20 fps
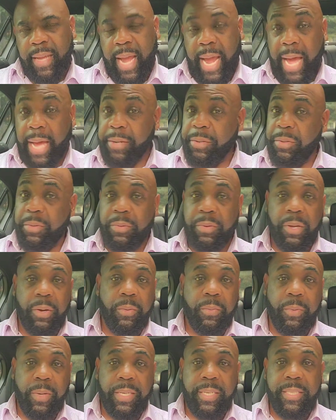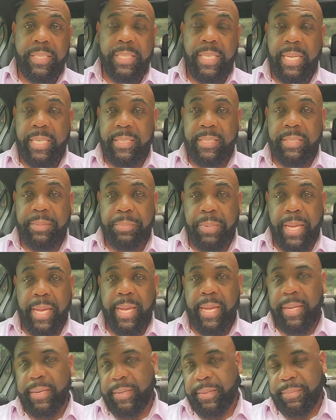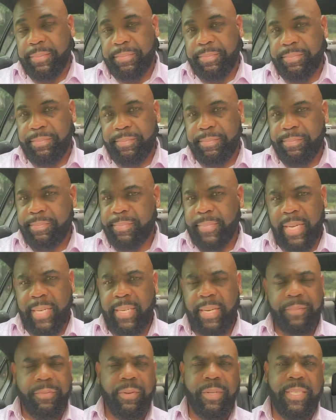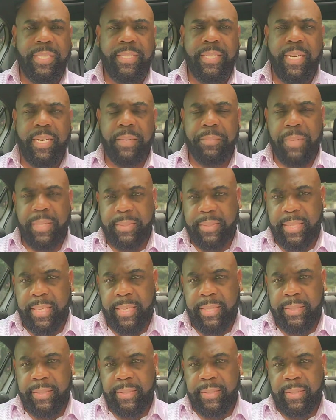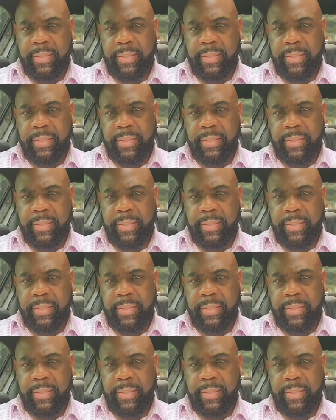how do you know when to change the pad? I'd never really thought about that.